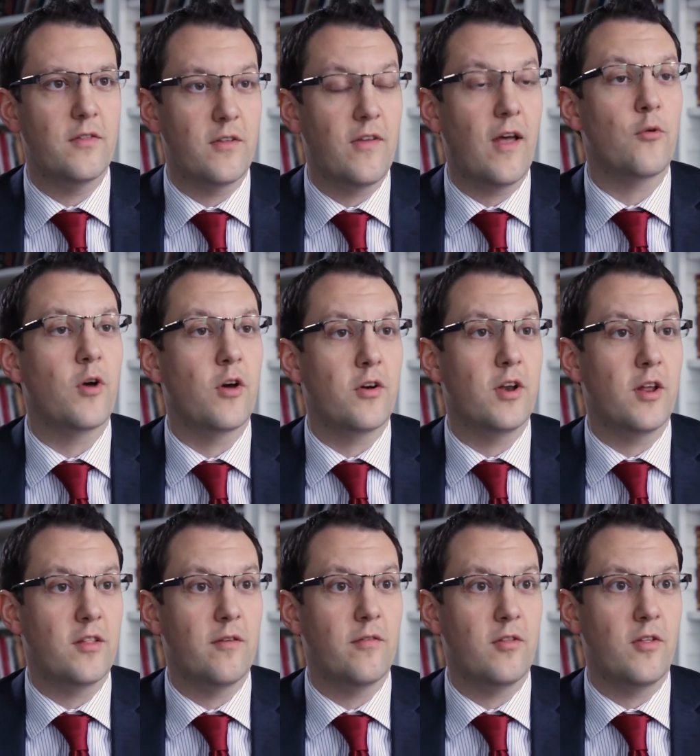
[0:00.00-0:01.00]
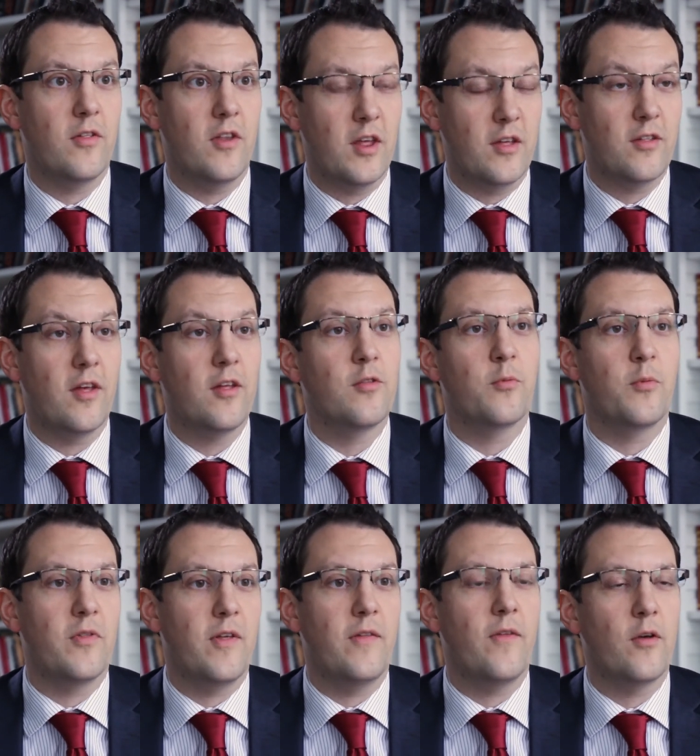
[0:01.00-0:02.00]
telco connectivity that exists
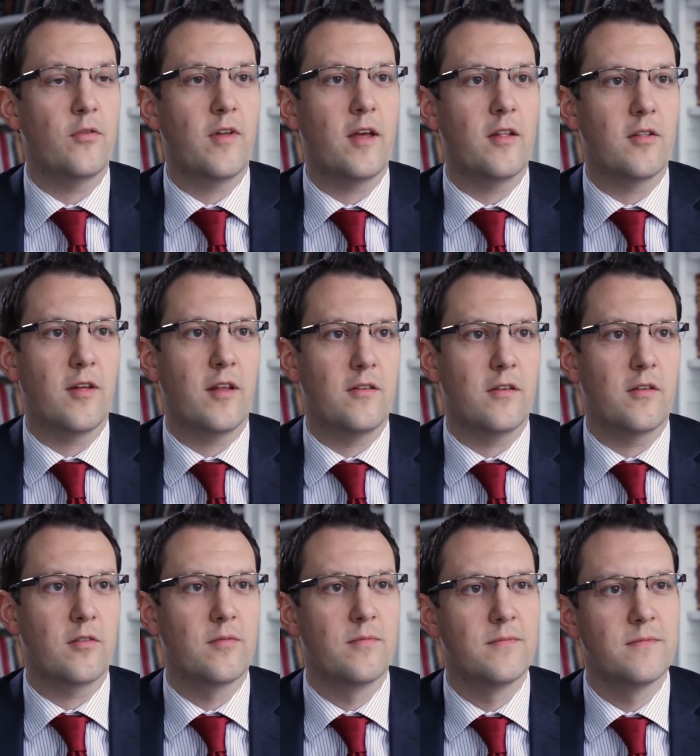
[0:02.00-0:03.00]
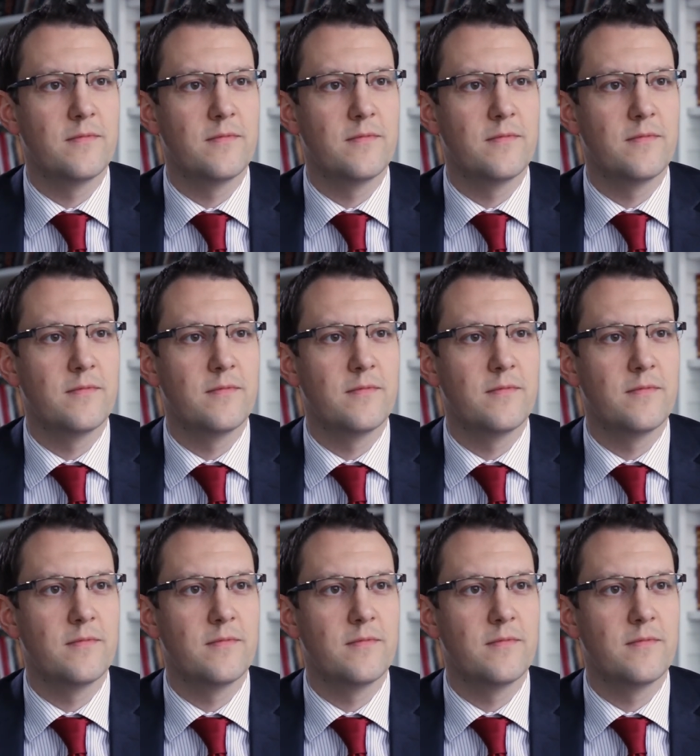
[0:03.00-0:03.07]
within those data centers.